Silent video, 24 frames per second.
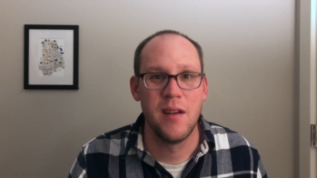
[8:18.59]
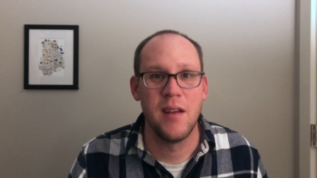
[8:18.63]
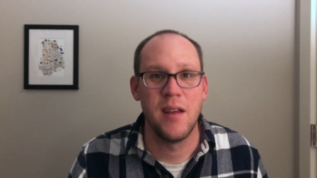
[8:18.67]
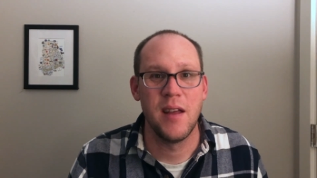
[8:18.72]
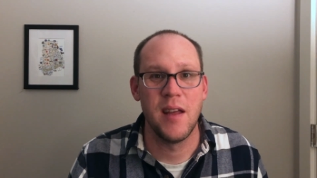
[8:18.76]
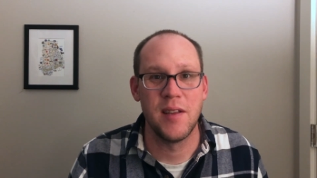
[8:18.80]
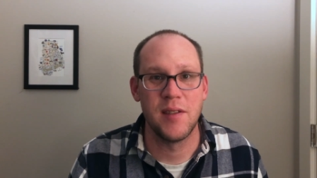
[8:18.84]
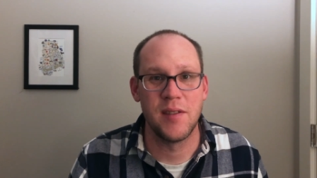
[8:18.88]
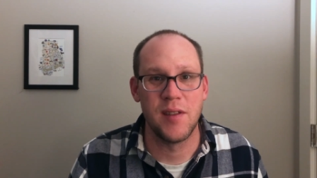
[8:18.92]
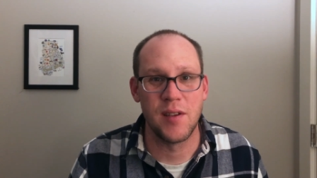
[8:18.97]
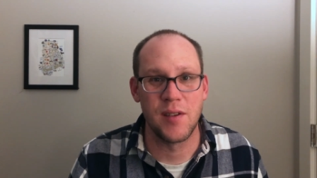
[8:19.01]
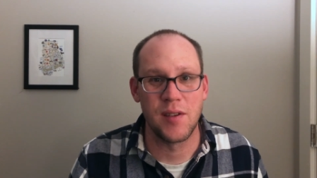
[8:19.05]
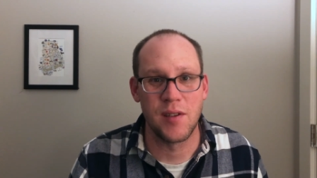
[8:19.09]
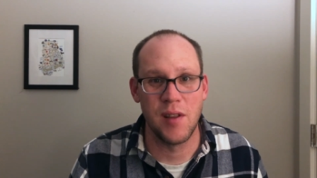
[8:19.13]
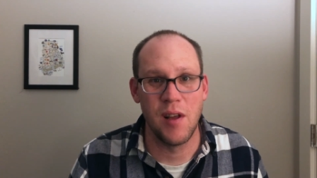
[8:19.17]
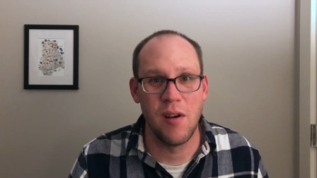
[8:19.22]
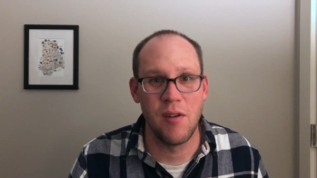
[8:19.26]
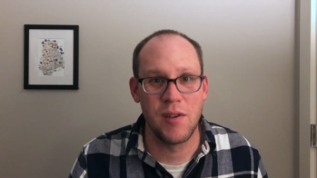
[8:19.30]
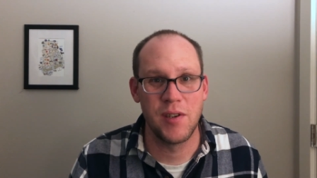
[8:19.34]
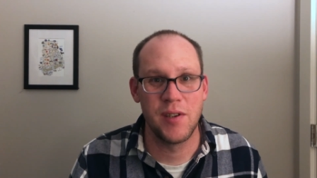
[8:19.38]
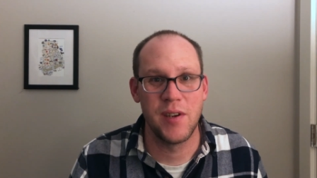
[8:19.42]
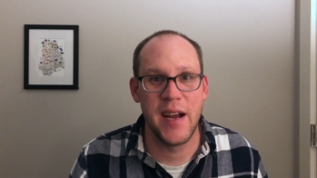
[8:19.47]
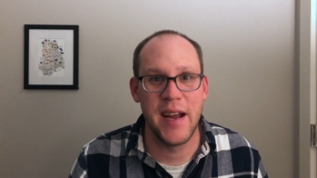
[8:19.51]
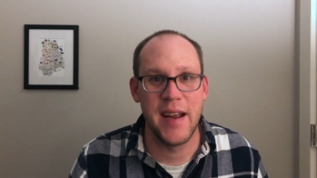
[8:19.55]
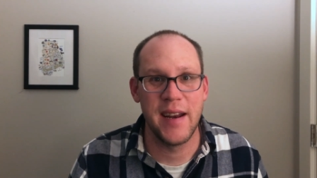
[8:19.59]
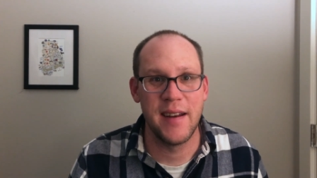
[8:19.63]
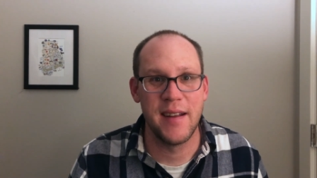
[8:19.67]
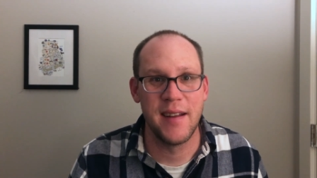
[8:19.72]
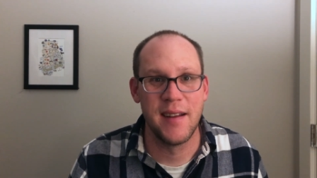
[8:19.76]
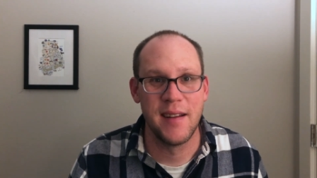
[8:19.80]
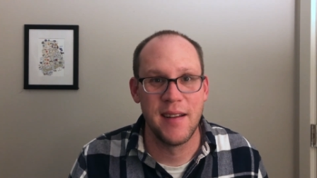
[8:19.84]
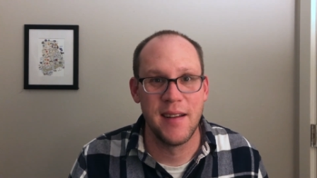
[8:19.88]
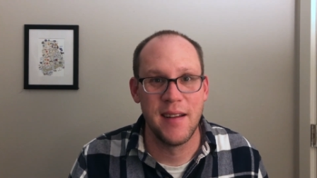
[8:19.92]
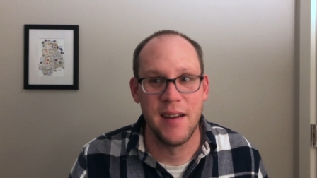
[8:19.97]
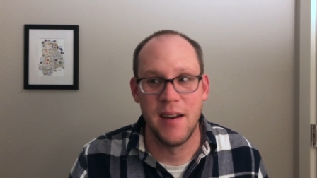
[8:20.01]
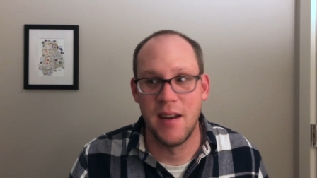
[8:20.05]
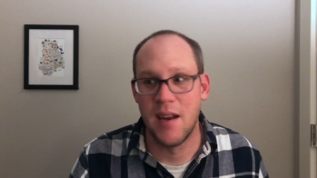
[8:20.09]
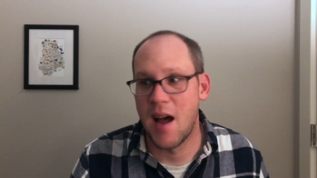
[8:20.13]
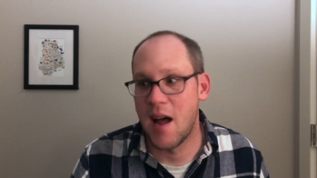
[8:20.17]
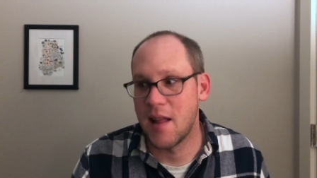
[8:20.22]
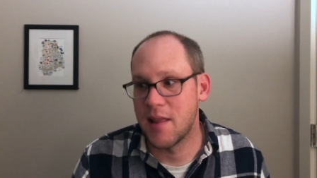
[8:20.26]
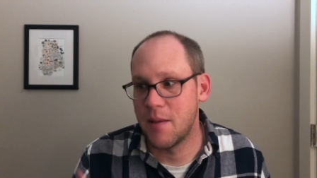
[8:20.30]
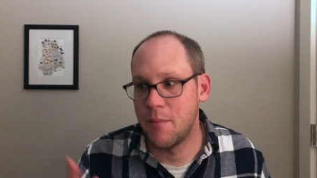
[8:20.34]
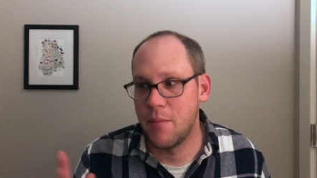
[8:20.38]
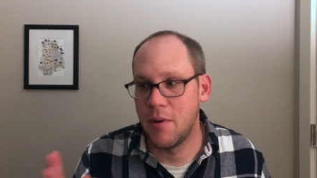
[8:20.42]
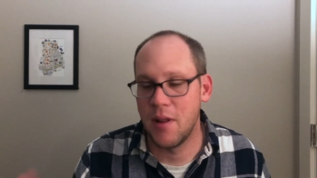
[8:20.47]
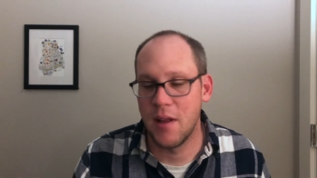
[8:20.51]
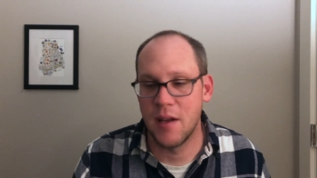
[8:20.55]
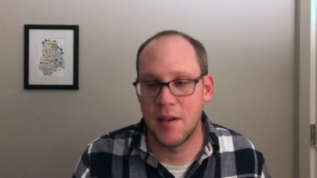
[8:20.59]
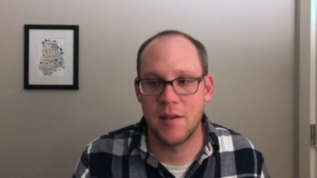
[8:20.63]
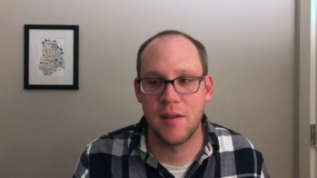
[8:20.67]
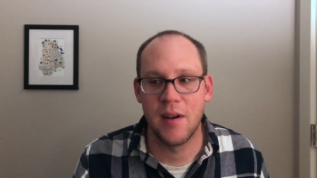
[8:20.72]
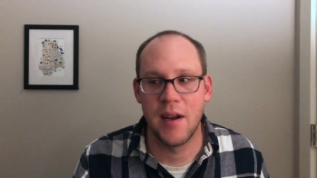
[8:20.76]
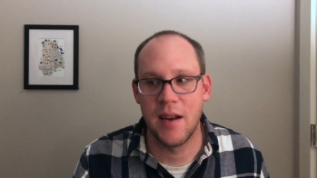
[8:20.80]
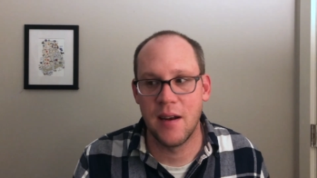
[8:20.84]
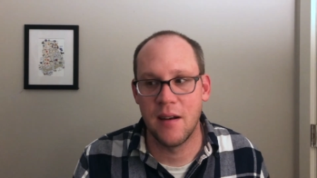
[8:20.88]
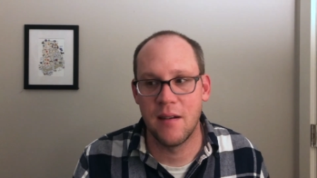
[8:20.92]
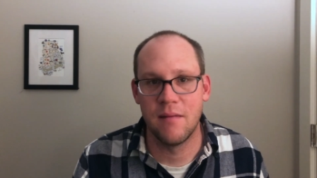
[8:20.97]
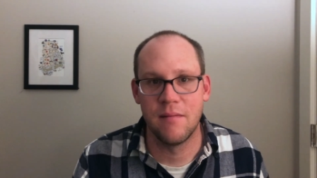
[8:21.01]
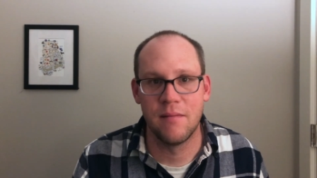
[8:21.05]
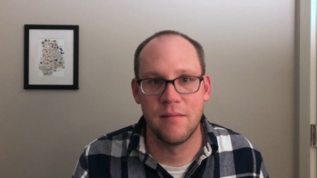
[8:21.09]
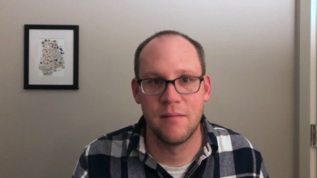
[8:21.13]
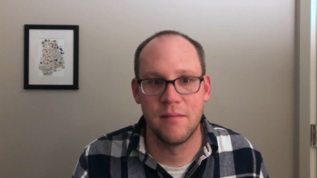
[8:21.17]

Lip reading: is the slow train, not the bullet train.